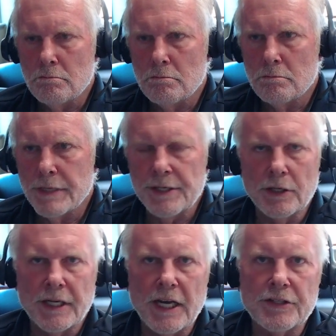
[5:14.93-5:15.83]
But in
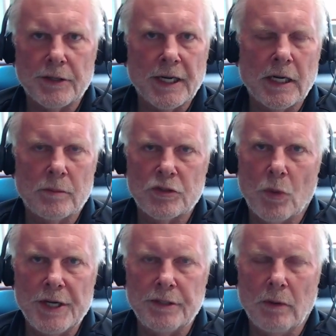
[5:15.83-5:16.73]
her case, her income was
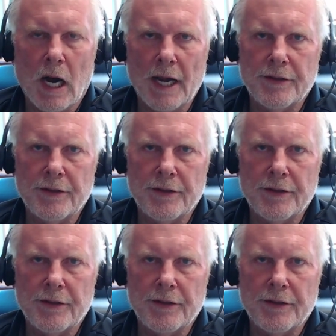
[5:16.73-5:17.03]
way too high.